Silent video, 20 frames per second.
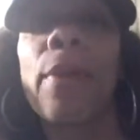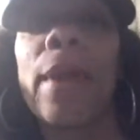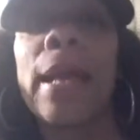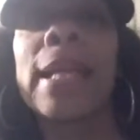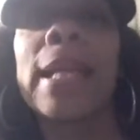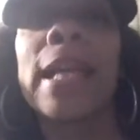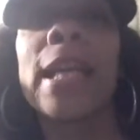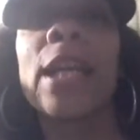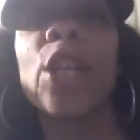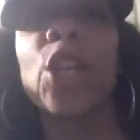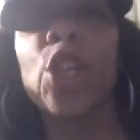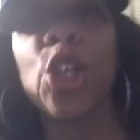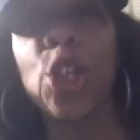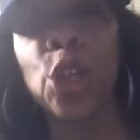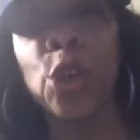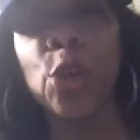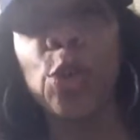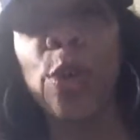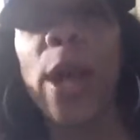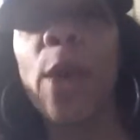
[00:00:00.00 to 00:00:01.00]
branding
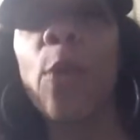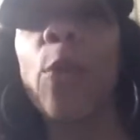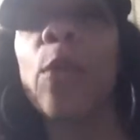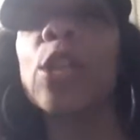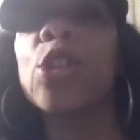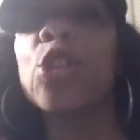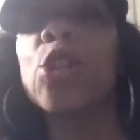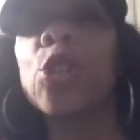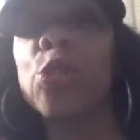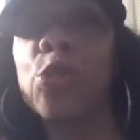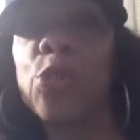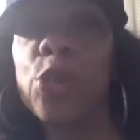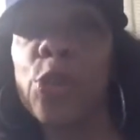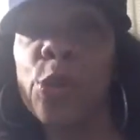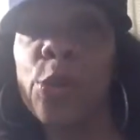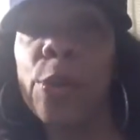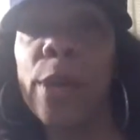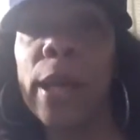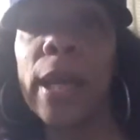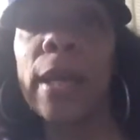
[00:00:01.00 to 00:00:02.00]
you and what you're
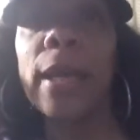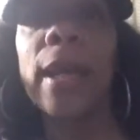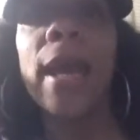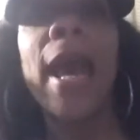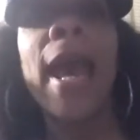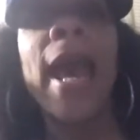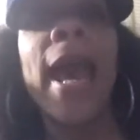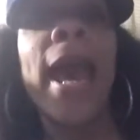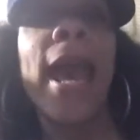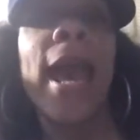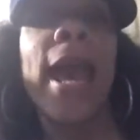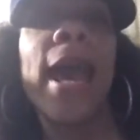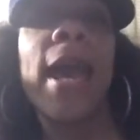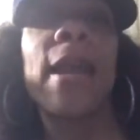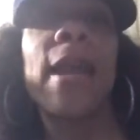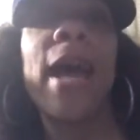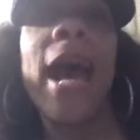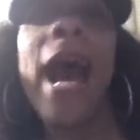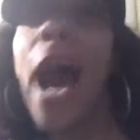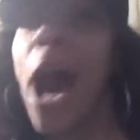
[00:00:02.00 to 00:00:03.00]
doing
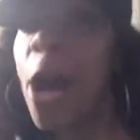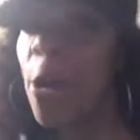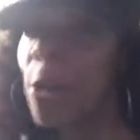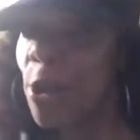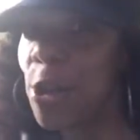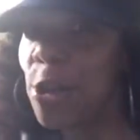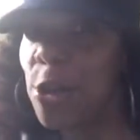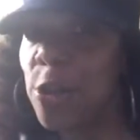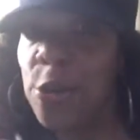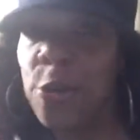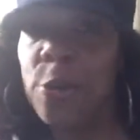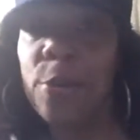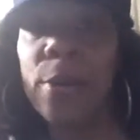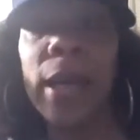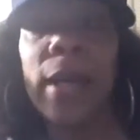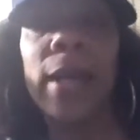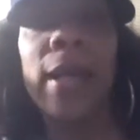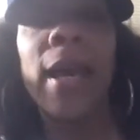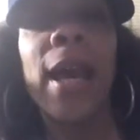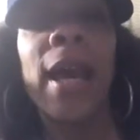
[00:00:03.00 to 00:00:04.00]
and how you're
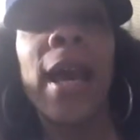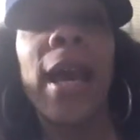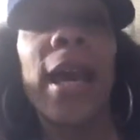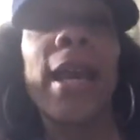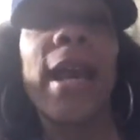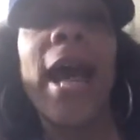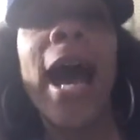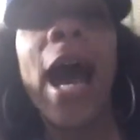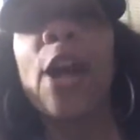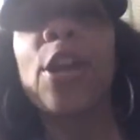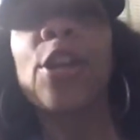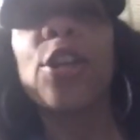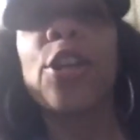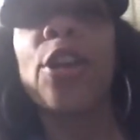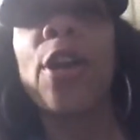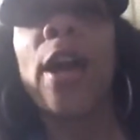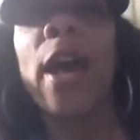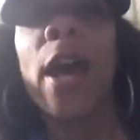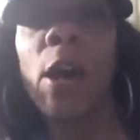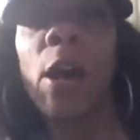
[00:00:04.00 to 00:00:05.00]
doing and how you're